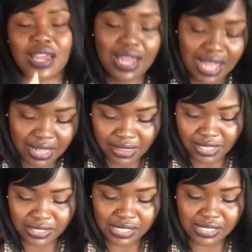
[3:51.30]
And
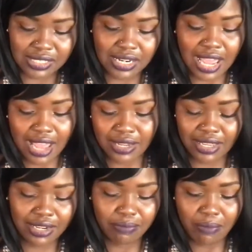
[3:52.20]
this is not
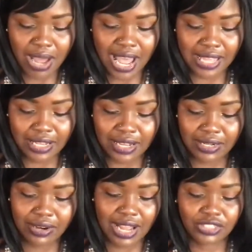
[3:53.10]
in my
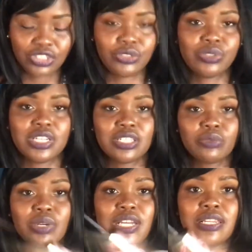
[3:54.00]
color. I just use this
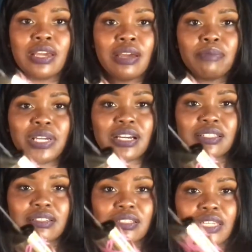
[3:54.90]
one because
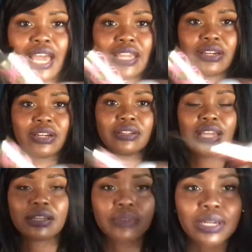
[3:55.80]
it's lighter.
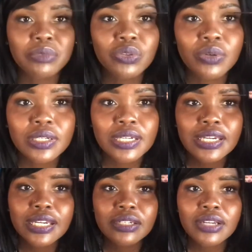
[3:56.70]
Like when I'm doing the
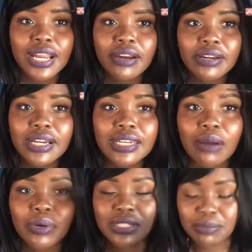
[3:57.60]
inner area and I
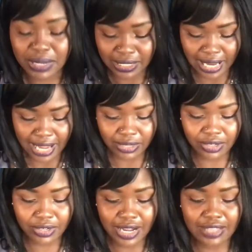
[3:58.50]
want it to be
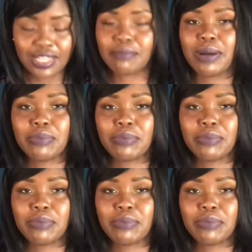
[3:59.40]
lighter, and then my